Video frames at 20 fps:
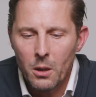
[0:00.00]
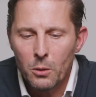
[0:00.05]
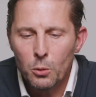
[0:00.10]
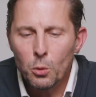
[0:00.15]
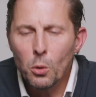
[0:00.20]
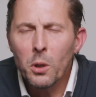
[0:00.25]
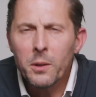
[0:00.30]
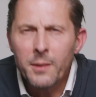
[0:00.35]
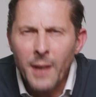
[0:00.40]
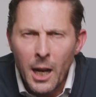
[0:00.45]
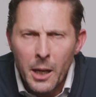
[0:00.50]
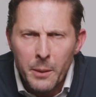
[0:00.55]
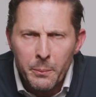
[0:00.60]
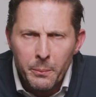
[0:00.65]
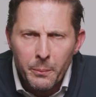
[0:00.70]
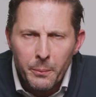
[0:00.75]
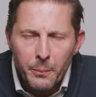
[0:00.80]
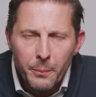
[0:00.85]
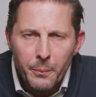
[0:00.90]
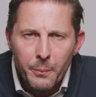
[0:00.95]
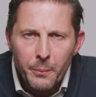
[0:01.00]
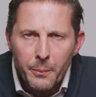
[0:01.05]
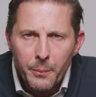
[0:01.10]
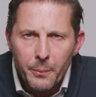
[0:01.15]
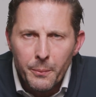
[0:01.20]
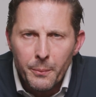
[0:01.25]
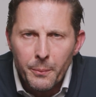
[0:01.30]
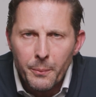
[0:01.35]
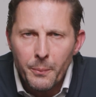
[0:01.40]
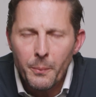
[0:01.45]
dual time,
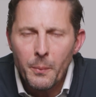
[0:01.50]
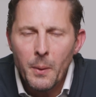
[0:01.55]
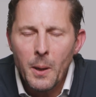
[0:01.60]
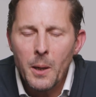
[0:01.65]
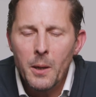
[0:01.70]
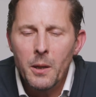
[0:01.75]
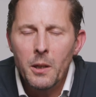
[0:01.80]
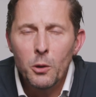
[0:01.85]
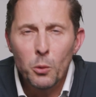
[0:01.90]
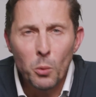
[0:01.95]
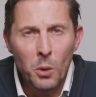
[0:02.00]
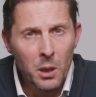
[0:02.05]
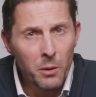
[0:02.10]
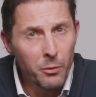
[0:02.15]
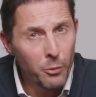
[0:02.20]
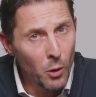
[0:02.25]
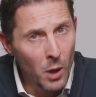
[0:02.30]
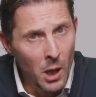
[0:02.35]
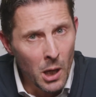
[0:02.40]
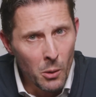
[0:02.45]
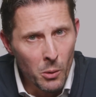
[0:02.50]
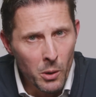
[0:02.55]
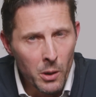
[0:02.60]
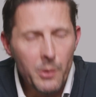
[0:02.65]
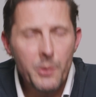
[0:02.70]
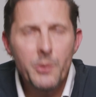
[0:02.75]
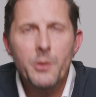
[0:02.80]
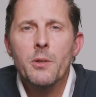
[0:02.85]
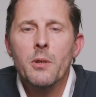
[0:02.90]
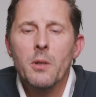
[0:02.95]
24
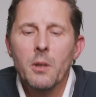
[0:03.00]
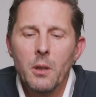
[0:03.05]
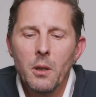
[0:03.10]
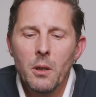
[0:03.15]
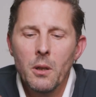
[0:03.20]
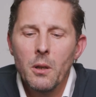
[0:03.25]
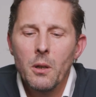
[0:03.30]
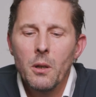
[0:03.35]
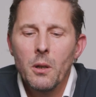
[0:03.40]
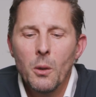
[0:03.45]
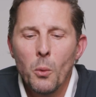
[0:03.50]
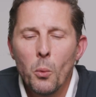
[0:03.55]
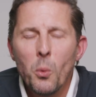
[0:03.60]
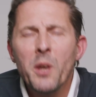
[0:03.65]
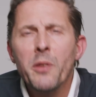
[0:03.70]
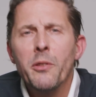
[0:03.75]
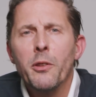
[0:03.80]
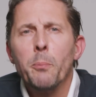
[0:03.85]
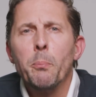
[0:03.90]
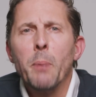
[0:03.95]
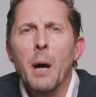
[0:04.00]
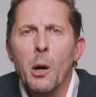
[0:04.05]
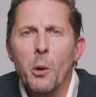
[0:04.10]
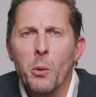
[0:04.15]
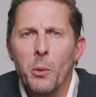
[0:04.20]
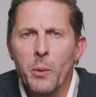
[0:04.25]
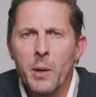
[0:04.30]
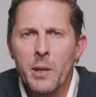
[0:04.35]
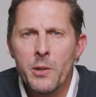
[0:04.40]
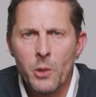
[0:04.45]
hours, with a
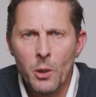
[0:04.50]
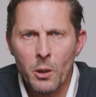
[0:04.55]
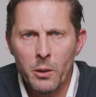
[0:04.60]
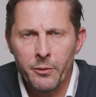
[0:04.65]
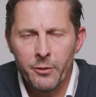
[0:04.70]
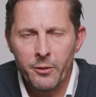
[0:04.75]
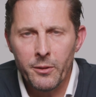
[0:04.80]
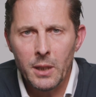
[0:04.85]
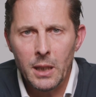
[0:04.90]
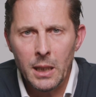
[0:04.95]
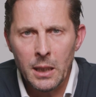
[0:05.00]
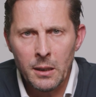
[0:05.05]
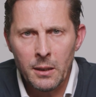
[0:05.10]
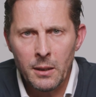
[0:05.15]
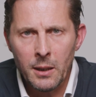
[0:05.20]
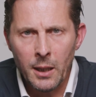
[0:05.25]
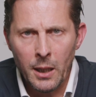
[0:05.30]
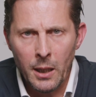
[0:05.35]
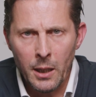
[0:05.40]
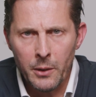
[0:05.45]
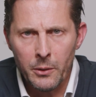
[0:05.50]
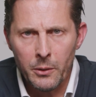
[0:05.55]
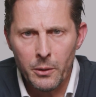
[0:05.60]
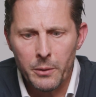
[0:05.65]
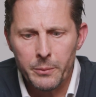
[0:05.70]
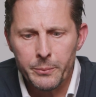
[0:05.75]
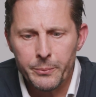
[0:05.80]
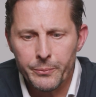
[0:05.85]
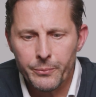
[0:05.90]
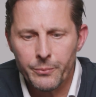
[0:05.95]
power reserve indicator.
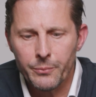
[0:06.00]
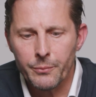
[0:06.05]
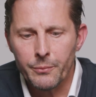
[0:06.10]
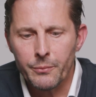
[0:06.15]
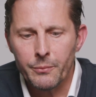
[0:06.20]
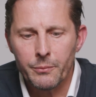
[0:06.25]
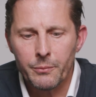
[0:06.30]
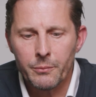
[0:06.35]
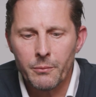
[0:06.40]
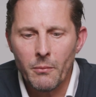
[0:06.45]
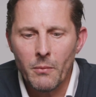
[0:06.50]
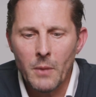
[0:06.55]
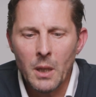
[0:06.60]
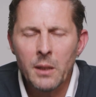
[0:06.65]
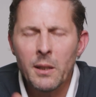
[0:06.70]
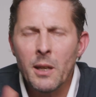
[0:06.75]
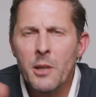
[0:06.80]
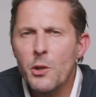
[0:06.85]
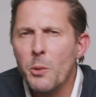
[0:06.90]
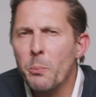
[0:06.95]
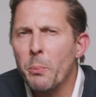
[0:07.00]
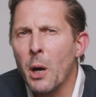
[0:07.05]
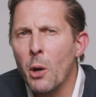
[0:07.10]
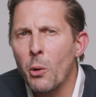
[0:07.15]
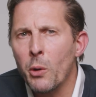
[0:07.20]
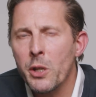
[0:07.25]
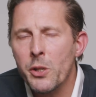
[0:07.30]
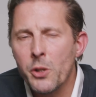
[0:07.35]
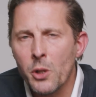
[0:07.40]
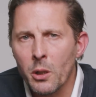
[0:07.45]
It has a
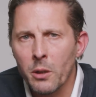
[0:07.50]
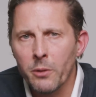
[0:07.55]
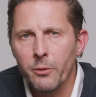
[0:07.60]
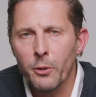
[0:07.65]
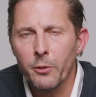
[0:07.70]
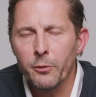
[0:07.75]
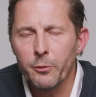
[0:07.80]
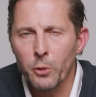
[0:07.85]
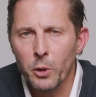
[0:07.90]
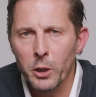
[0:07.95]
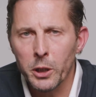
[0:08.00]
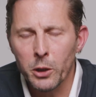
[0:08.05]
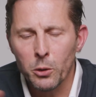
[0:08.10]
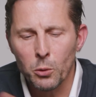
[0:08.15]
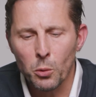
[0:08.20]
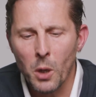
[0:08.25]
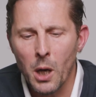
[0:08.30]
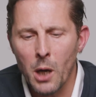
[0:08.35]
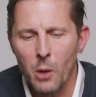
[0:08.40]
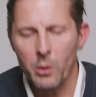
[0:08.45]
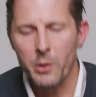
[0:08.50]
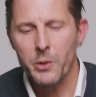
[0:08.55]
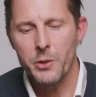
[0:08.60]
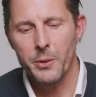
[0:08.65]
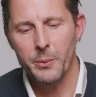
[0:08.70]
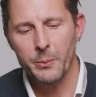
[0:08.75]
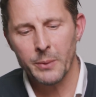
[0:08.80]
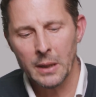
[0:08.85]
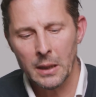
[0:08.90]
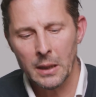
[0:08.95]
power reserve of 42 hours.